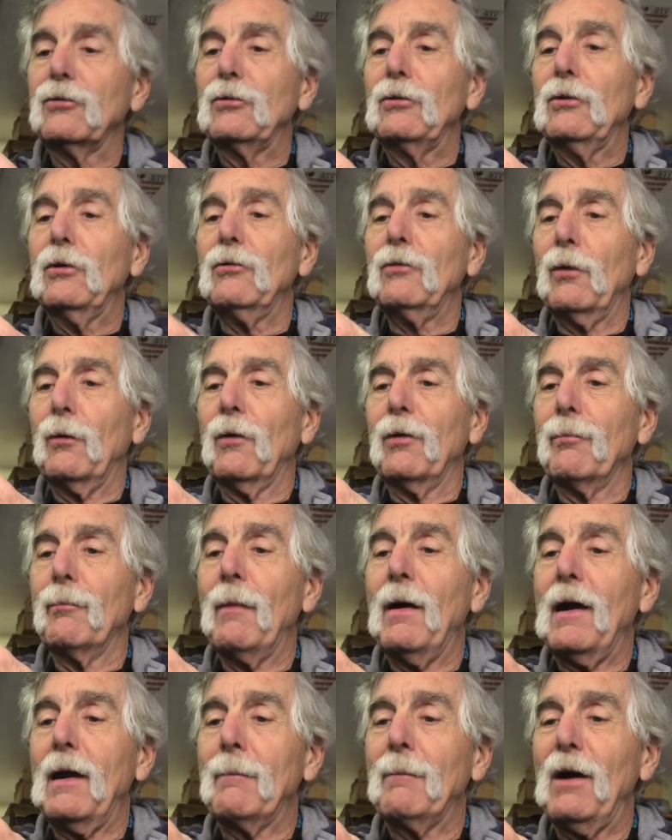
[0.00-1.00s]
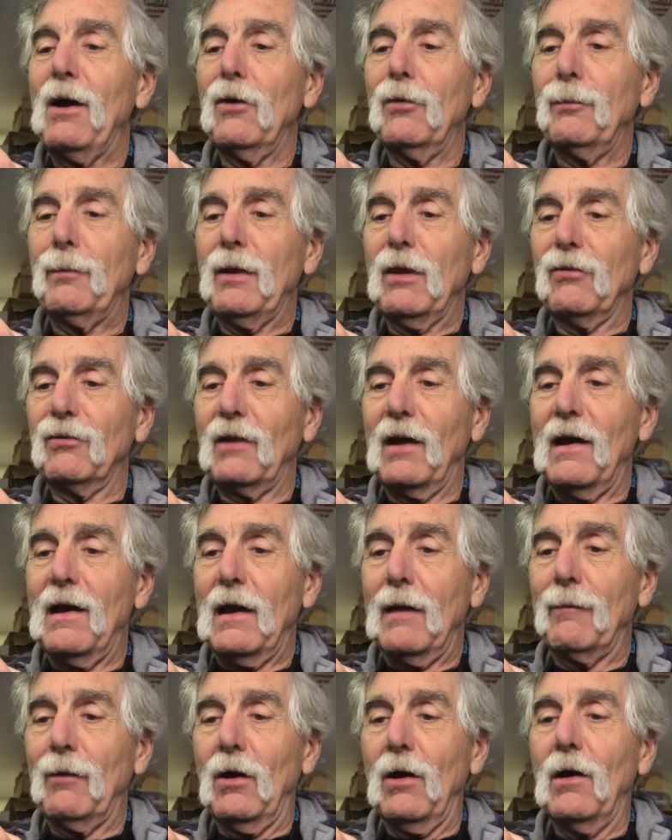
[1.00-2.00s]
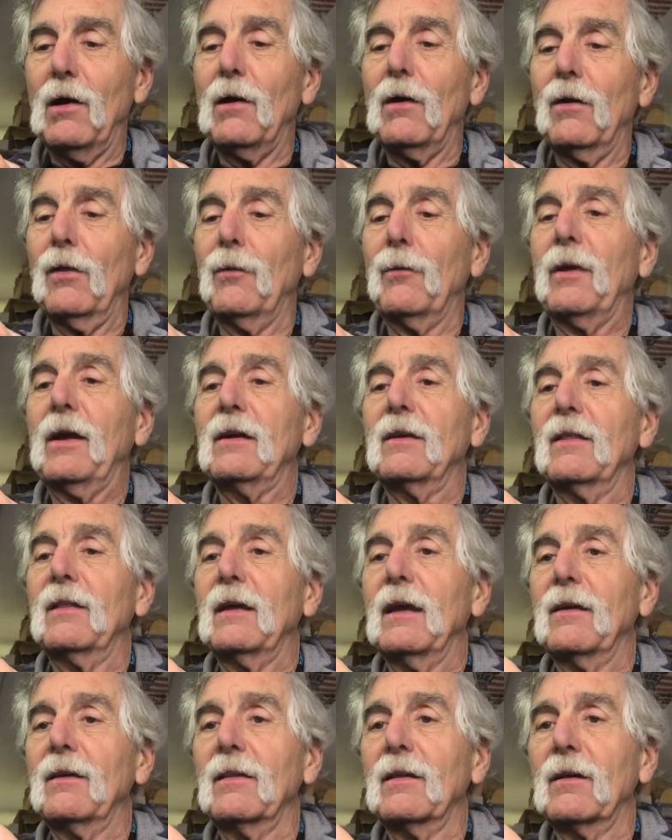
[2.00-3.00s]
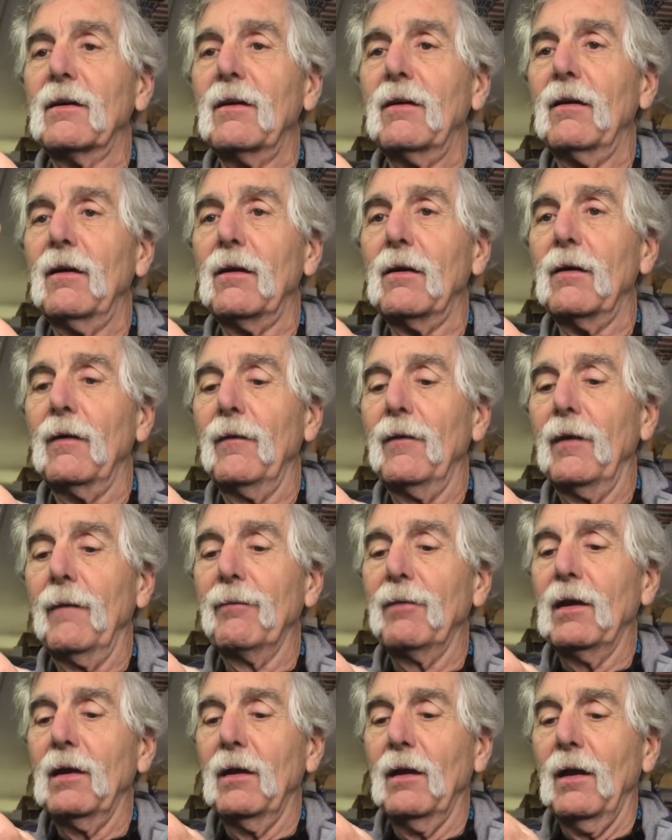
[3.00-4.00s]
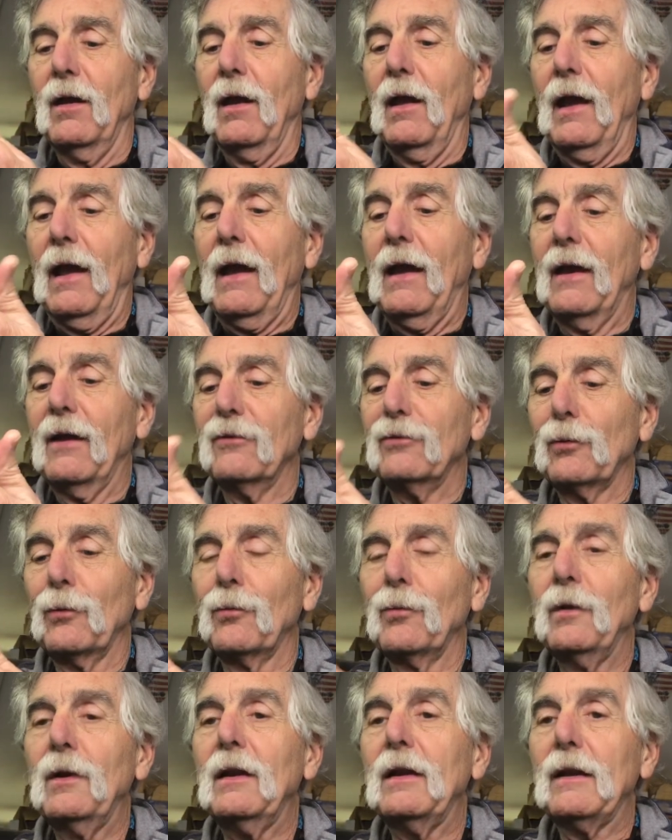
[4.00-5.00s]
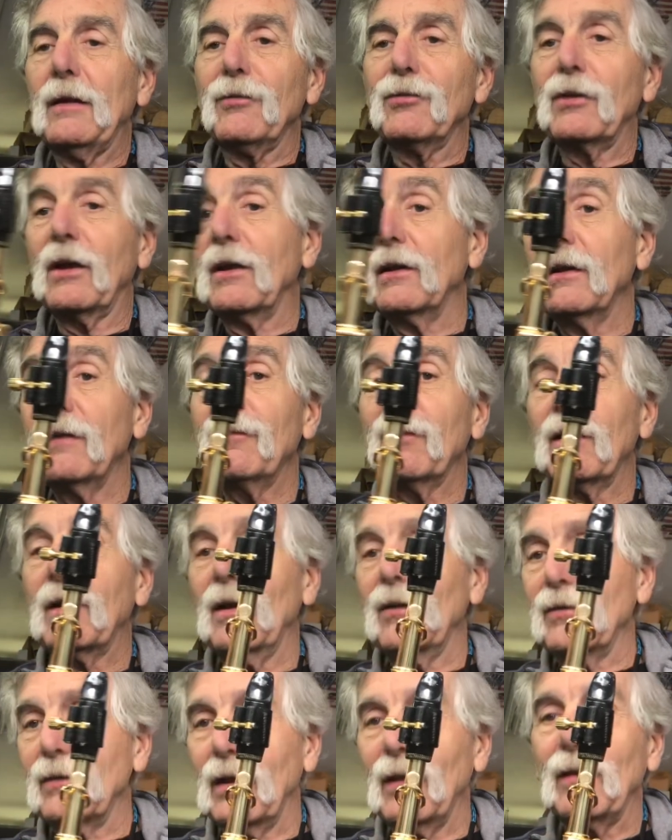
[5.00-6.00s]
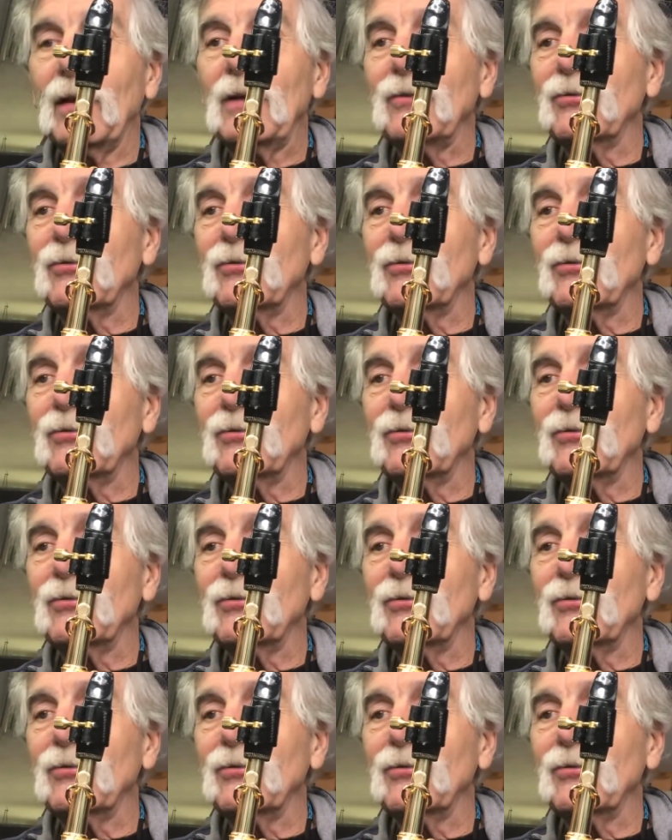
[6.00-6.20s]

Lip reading: usually with my mouthpiece, I'm all the way to the end of the cork. And it's a really significant,